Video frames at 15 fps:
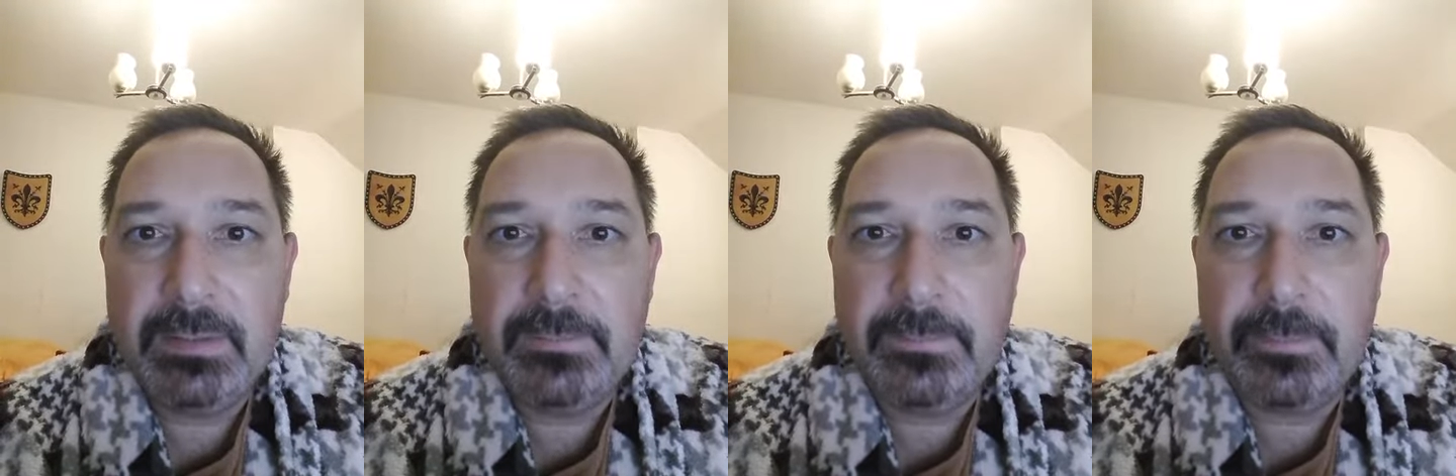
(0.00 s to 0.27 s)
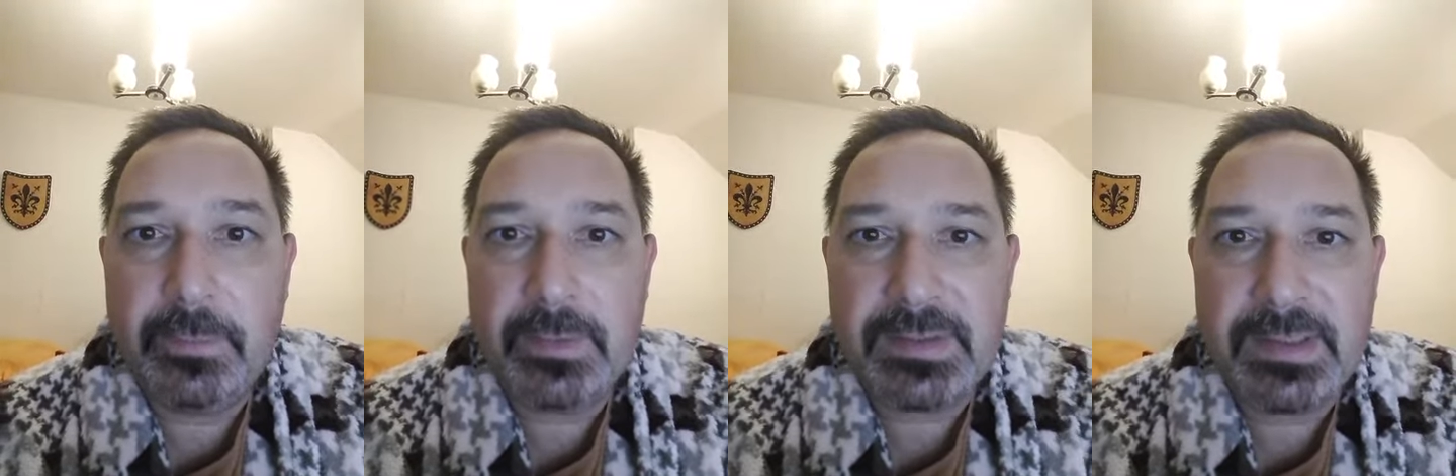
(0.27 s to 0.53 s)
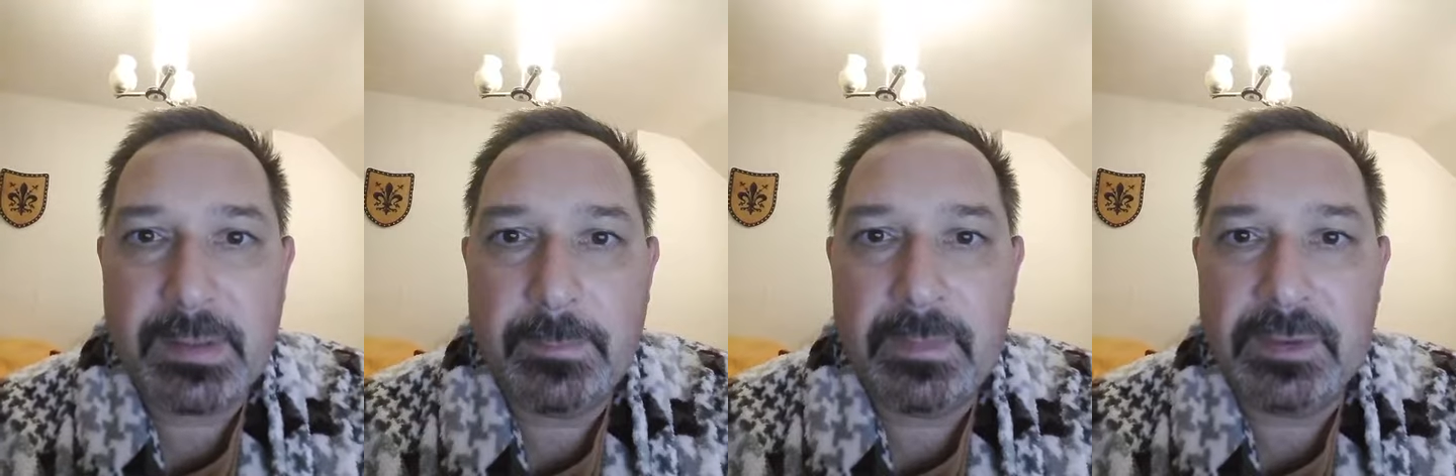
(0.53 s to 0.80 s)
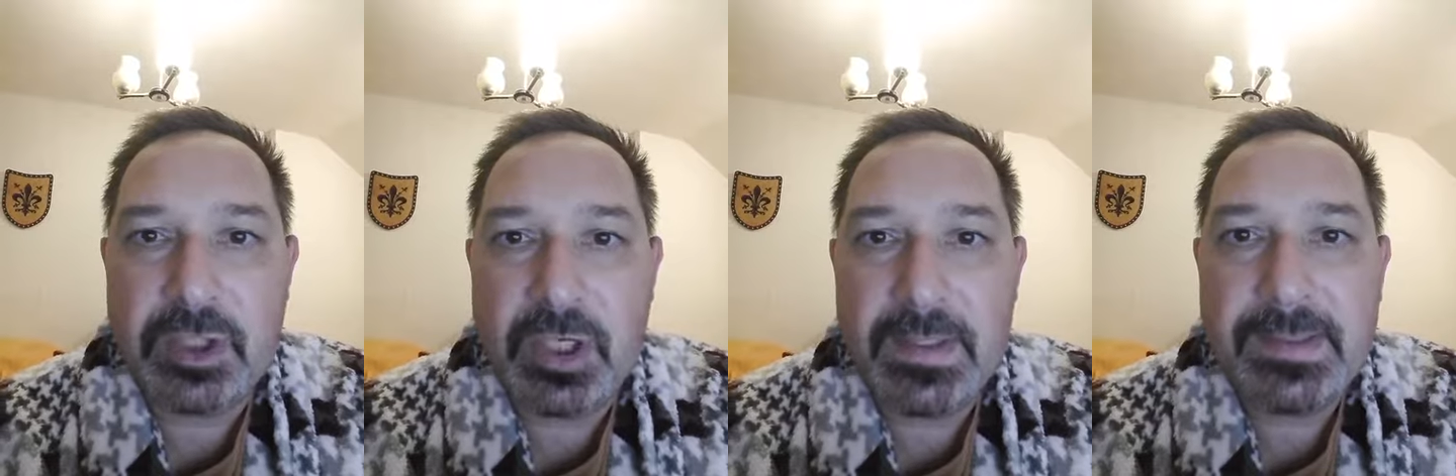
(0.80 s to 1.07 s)
for some
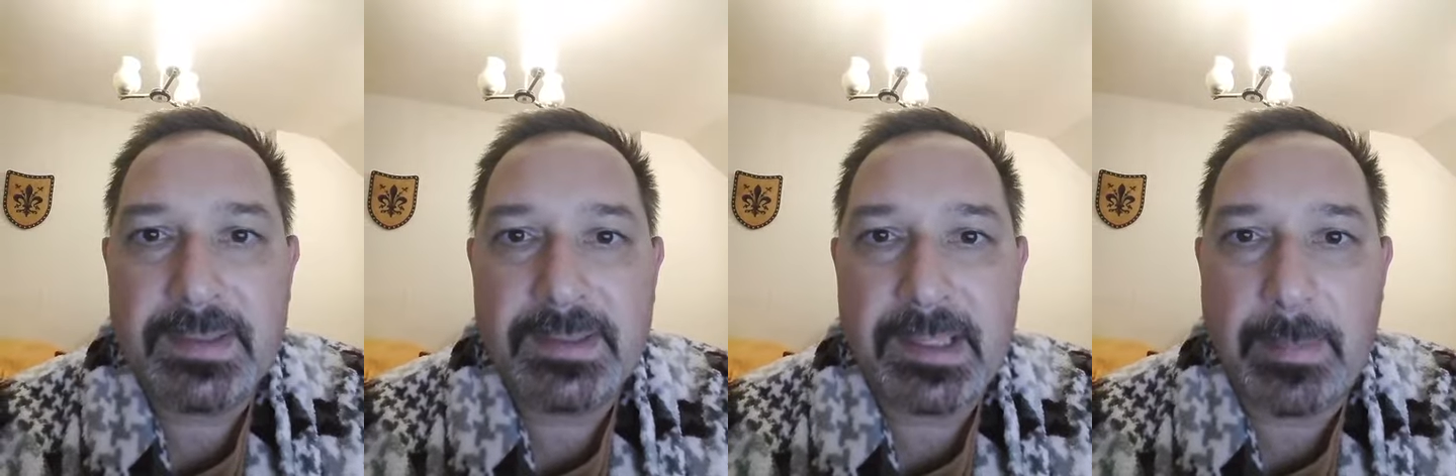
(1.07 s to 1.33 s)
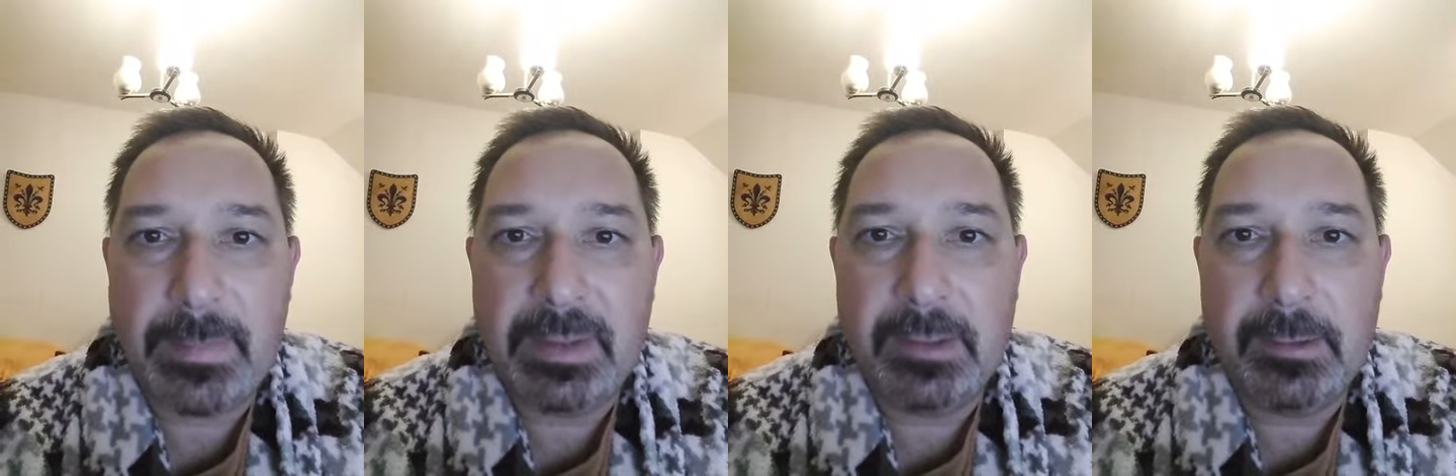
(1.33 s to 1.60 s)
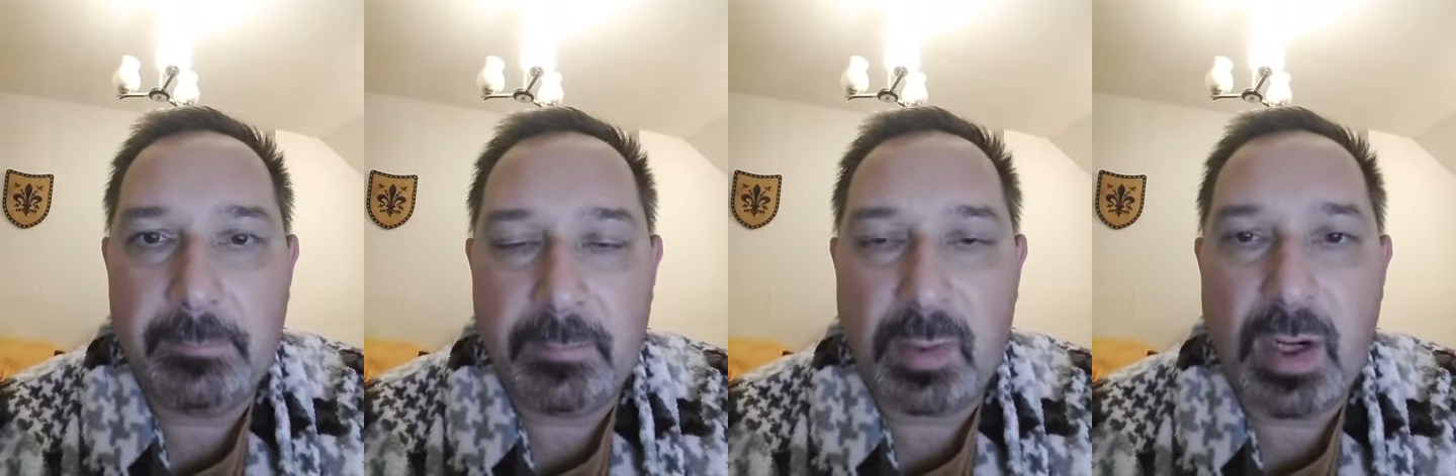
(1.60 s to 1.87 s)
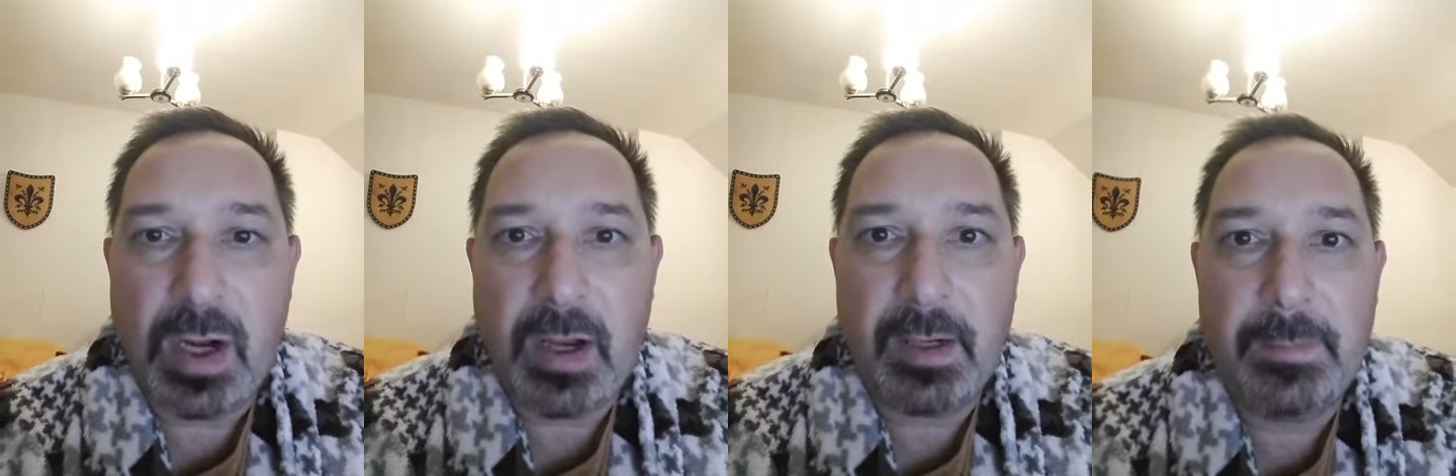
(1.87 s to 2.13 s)
chase that's happening in
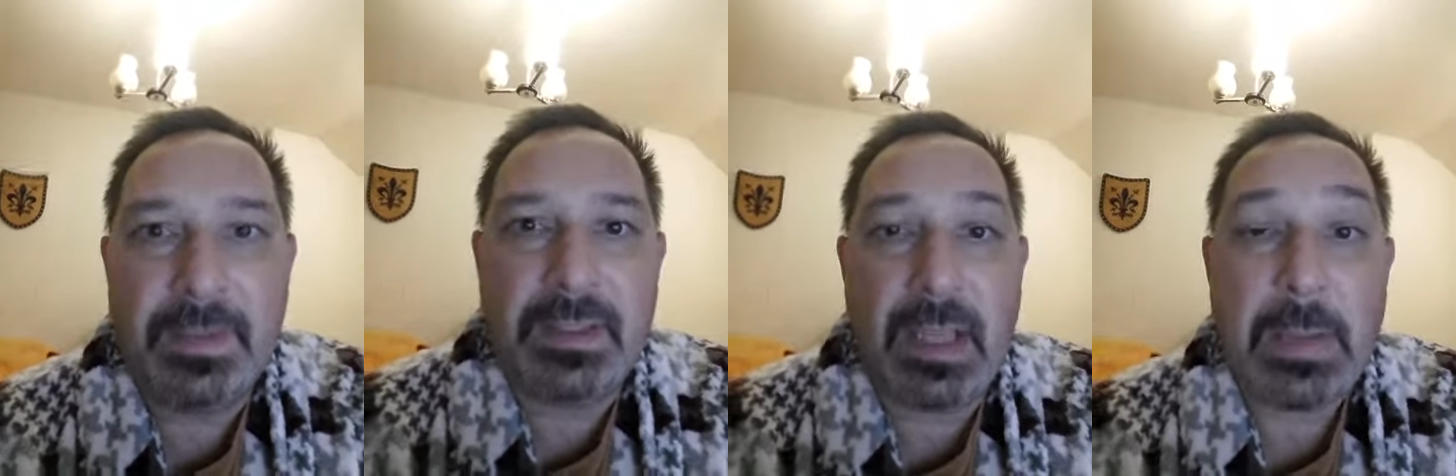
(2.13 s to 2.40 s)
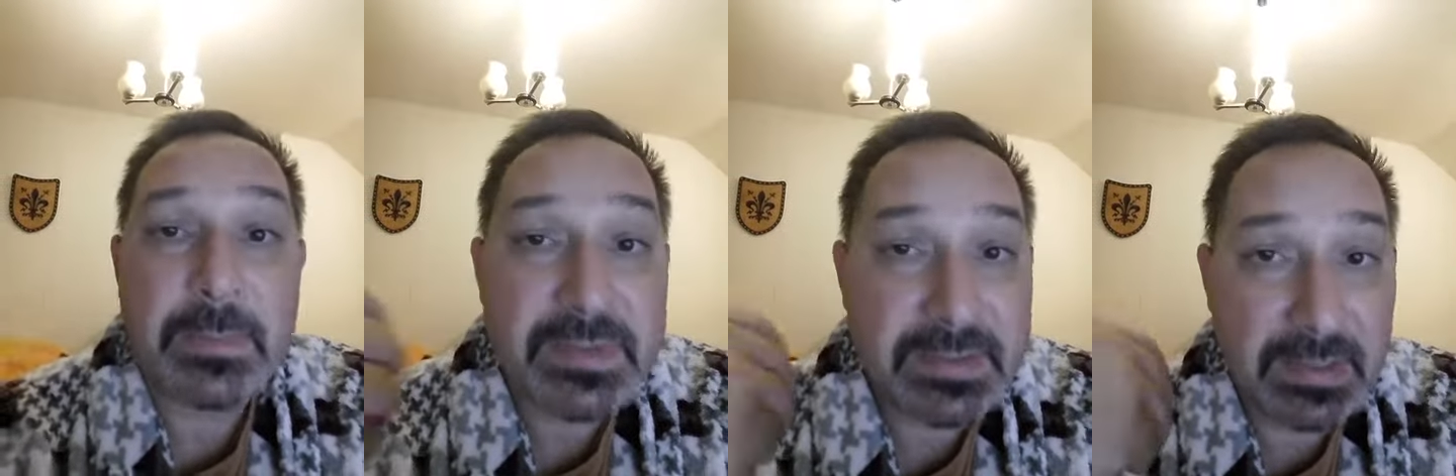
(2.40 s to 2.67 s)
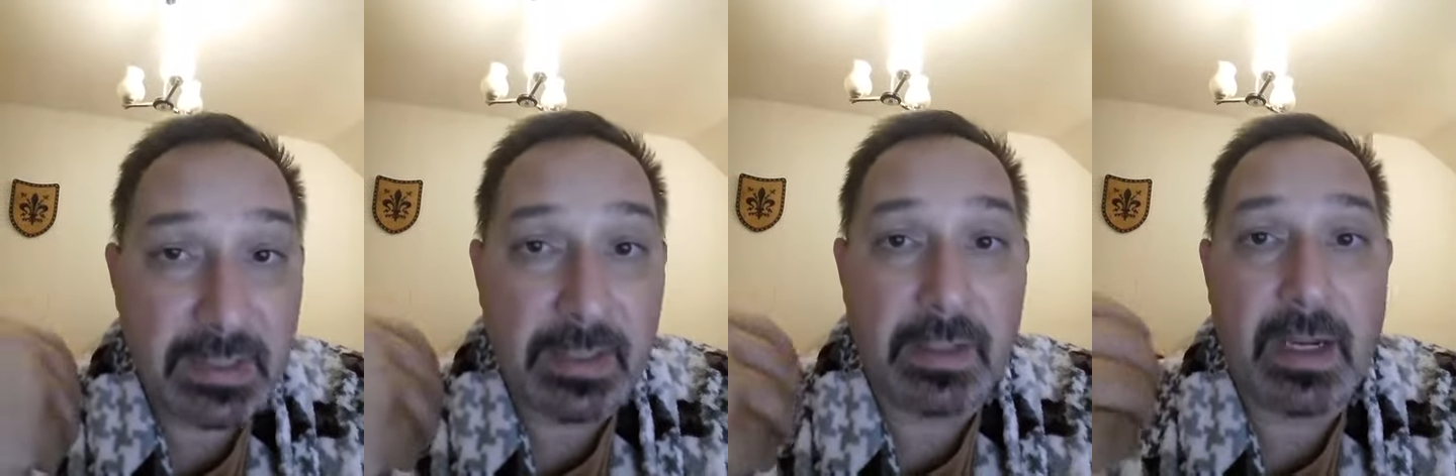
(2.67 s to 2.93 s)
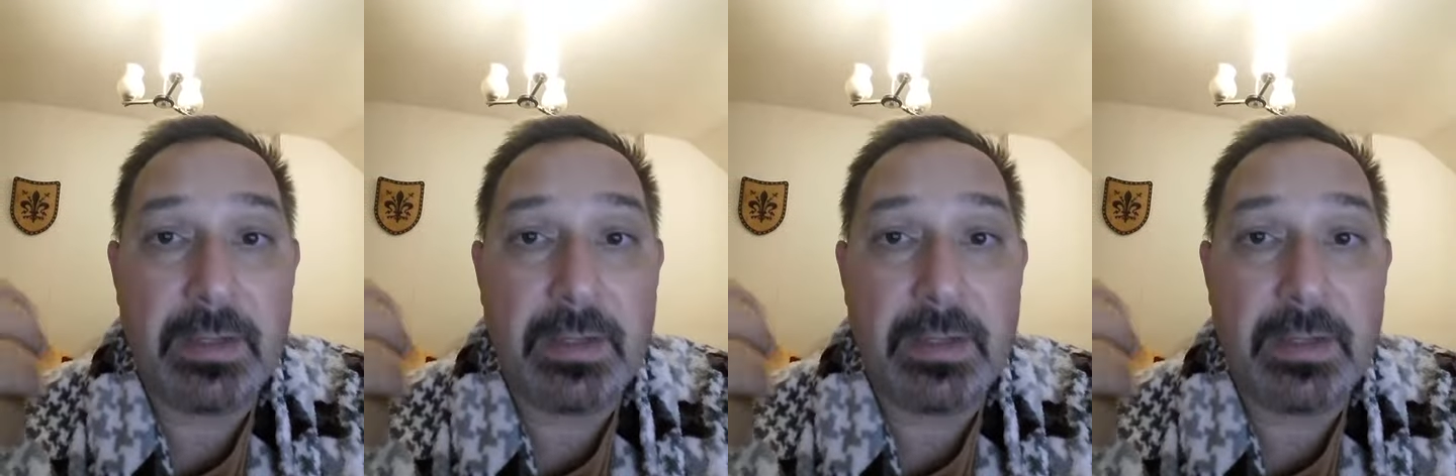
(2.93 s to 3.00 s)
Prague, but I was there.